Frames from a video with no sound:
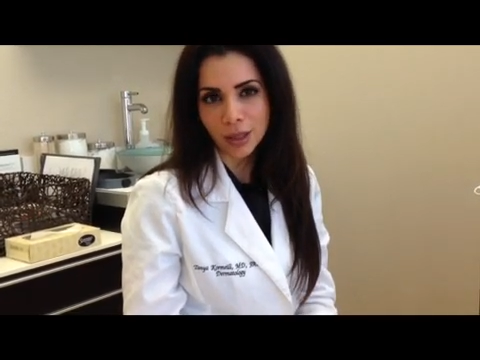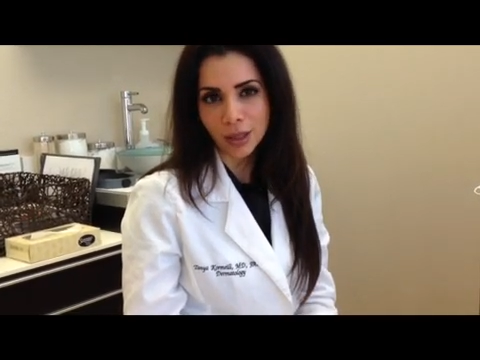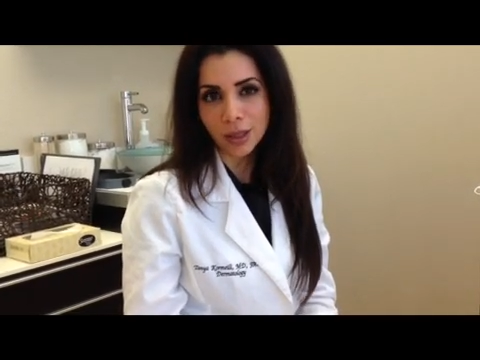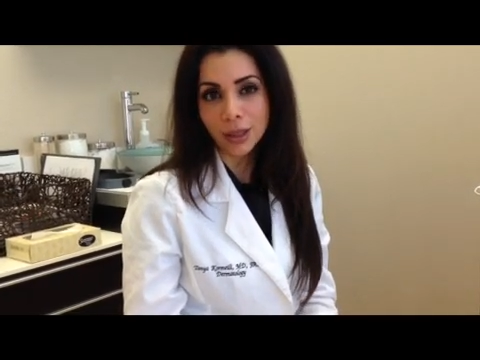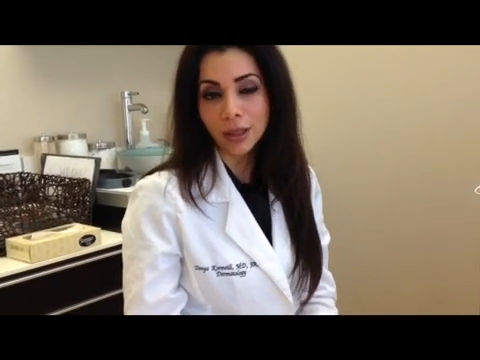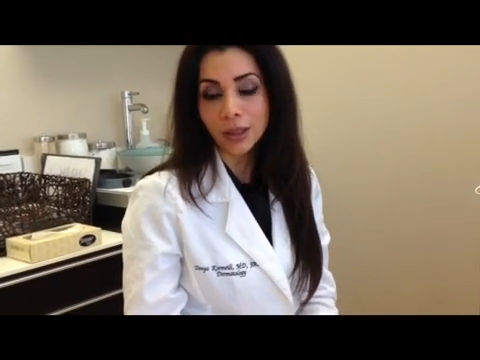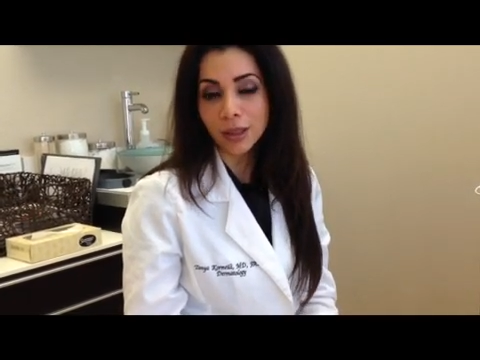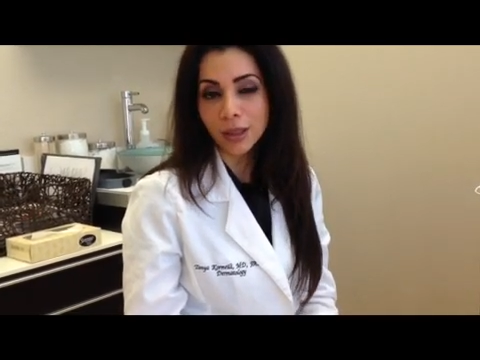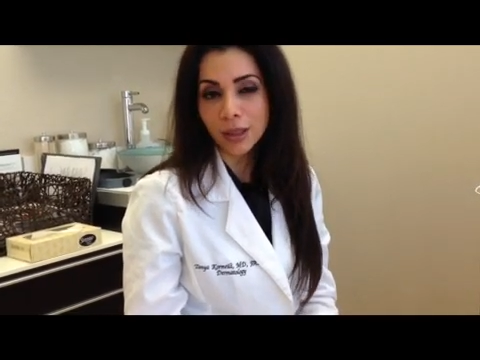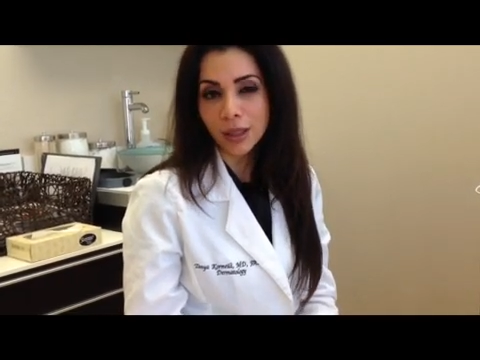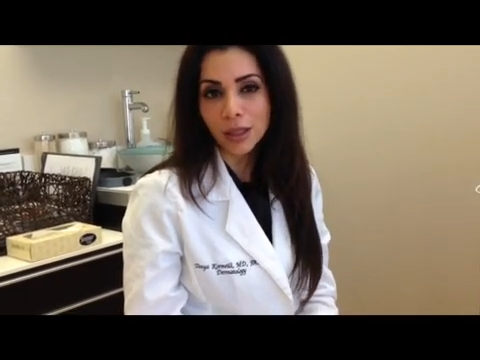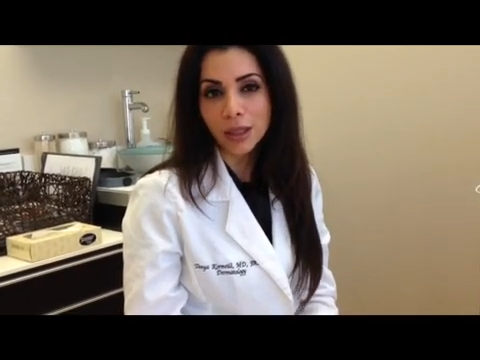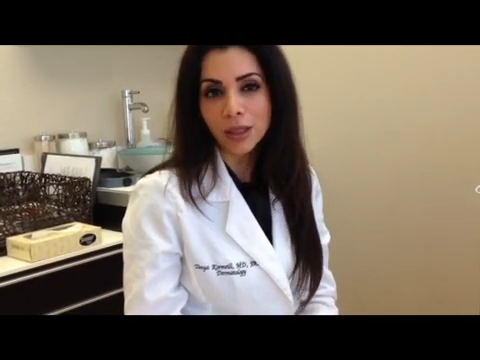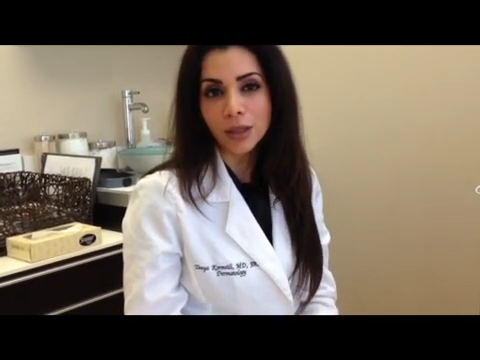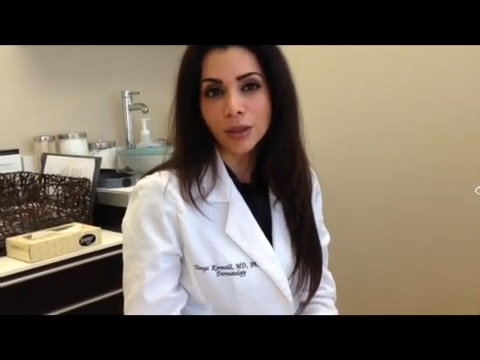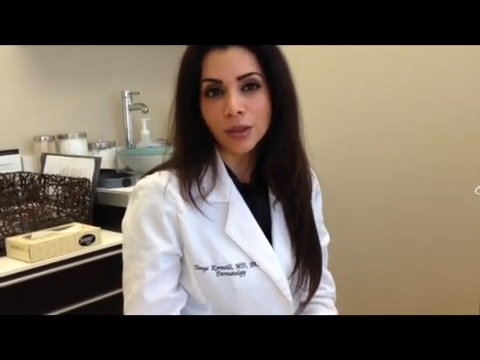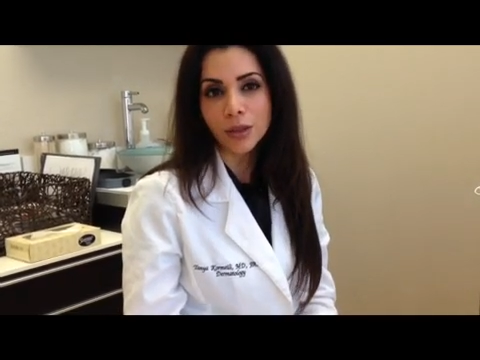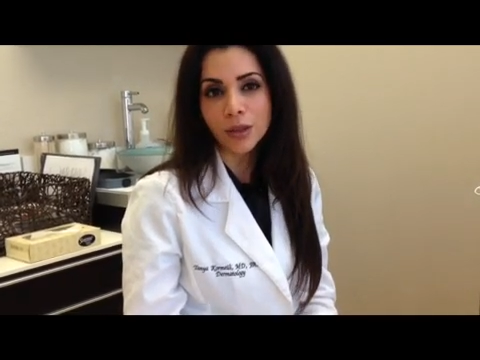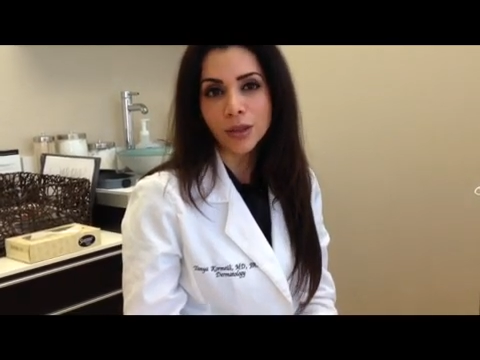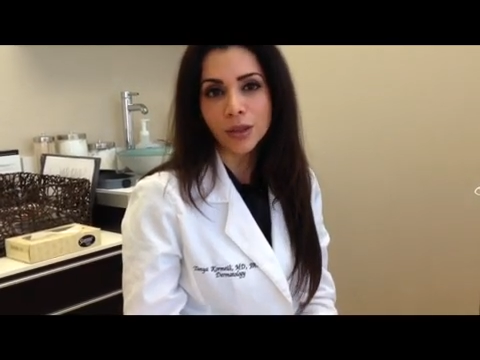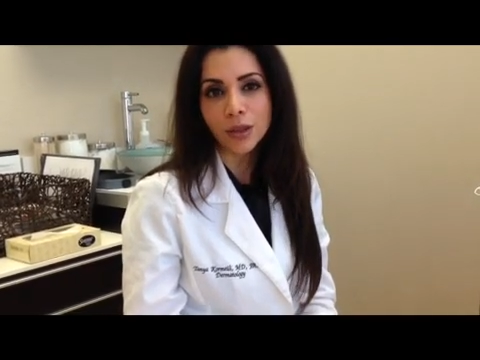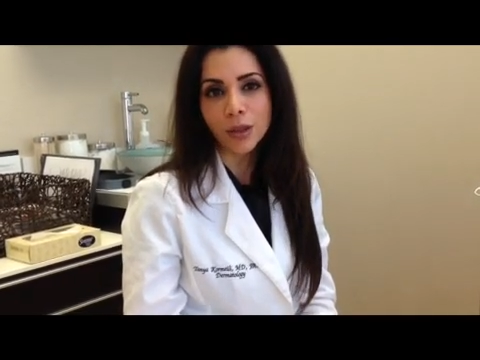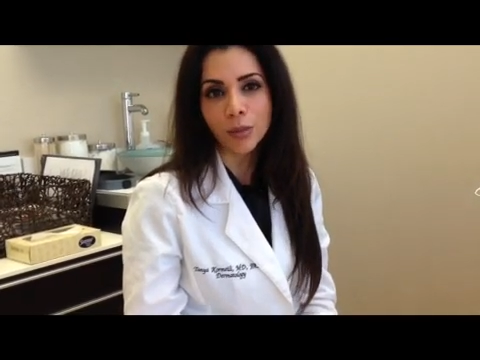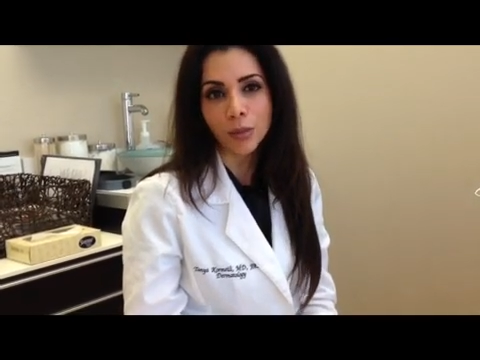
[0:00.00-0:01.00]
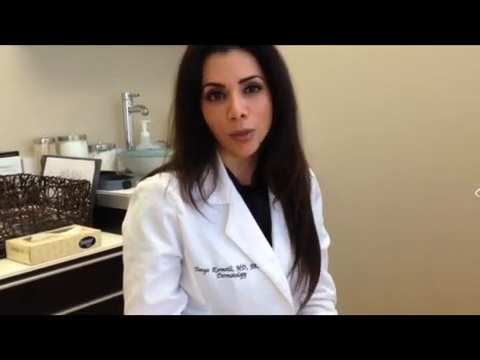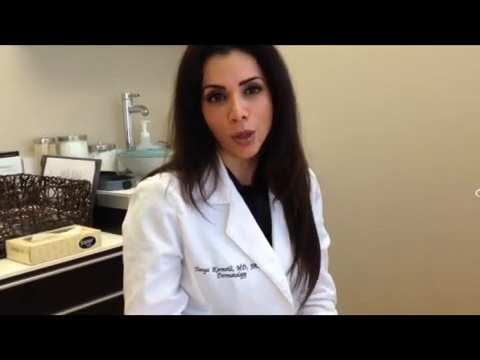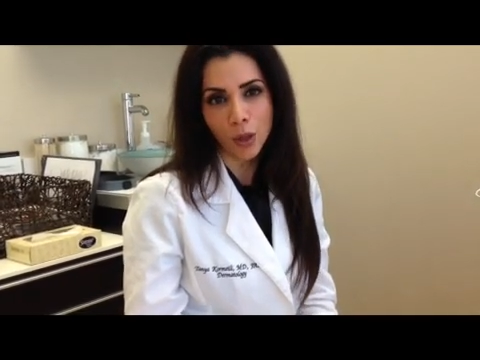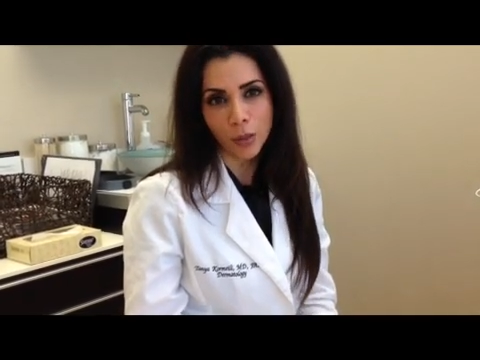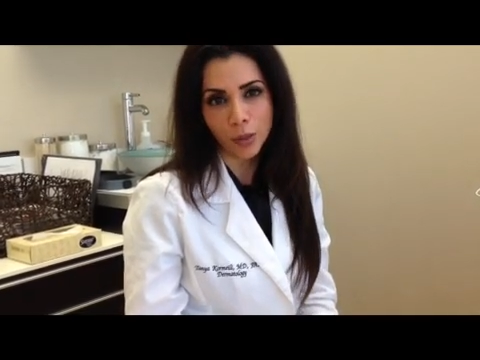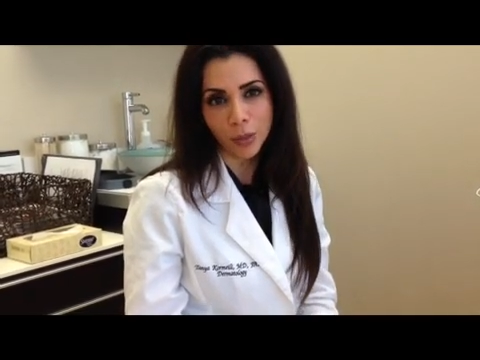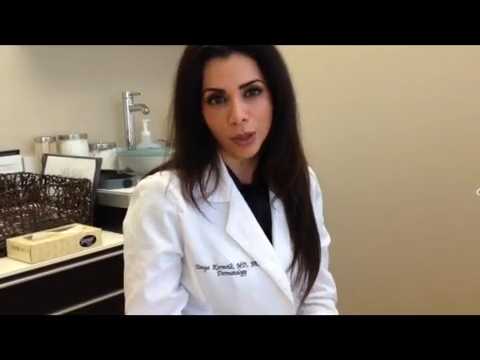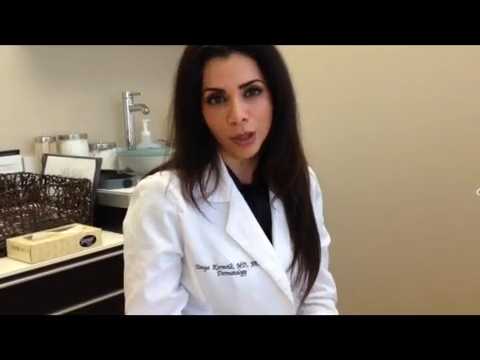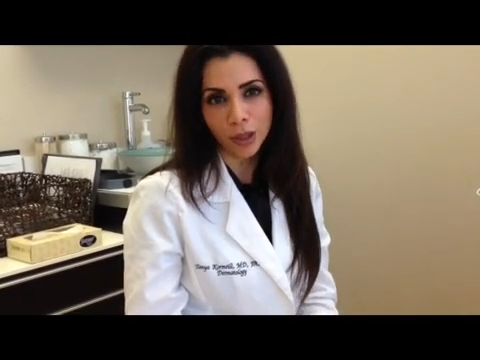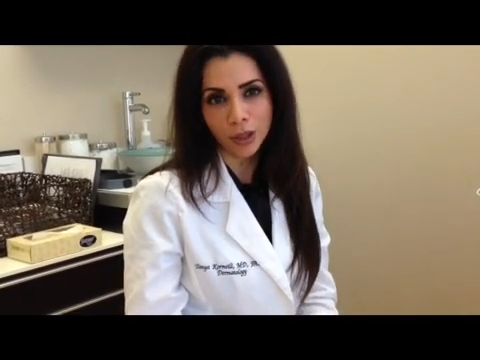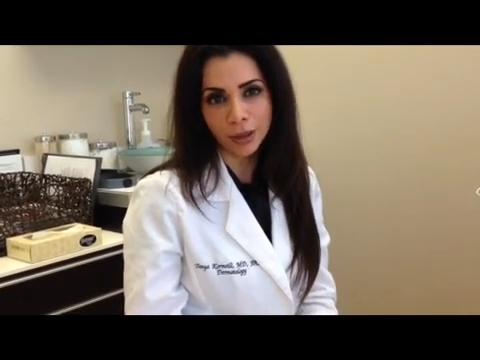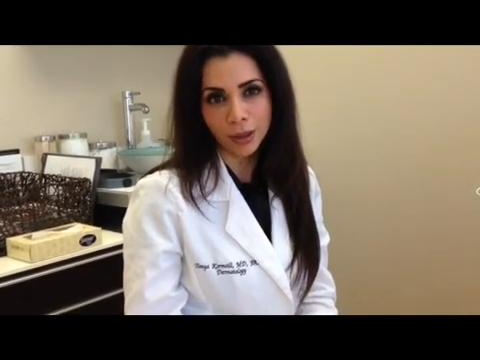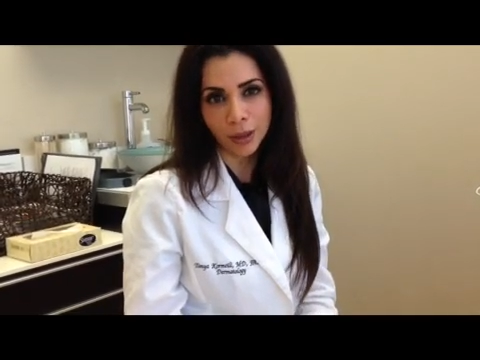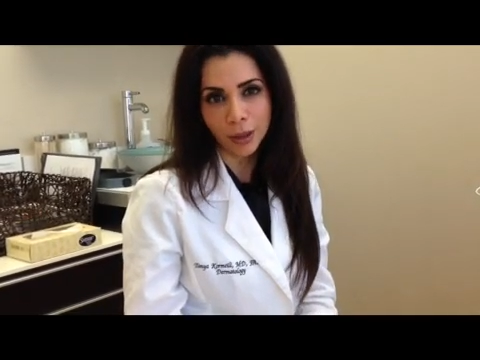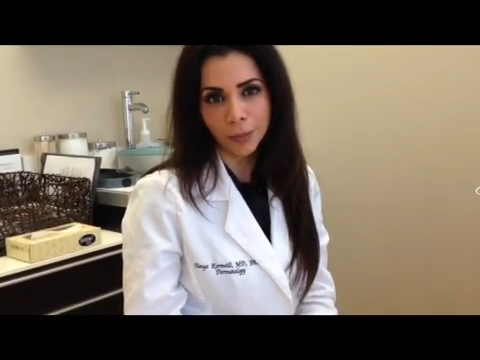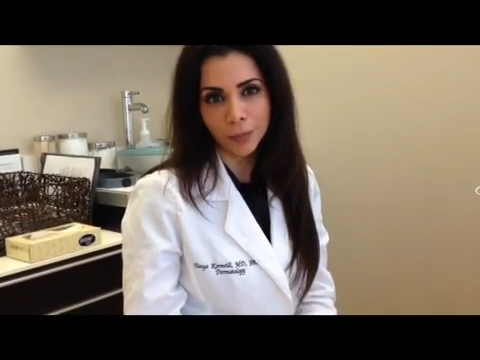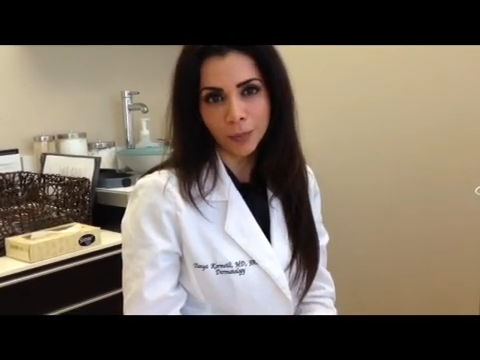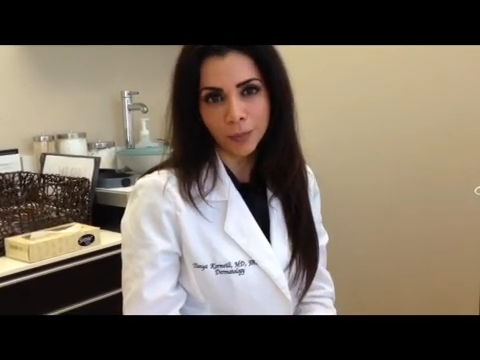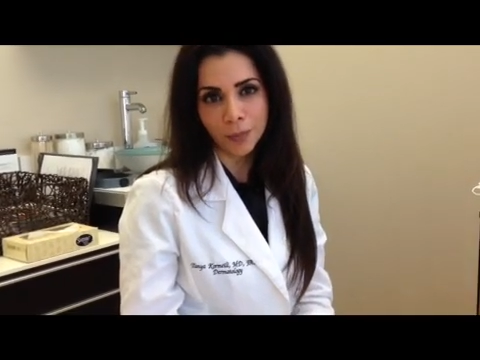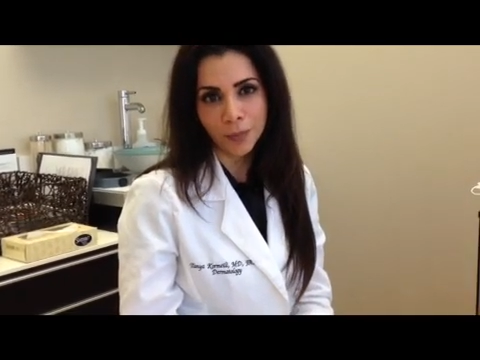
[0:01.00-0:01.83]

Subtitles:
and it heals appropriately.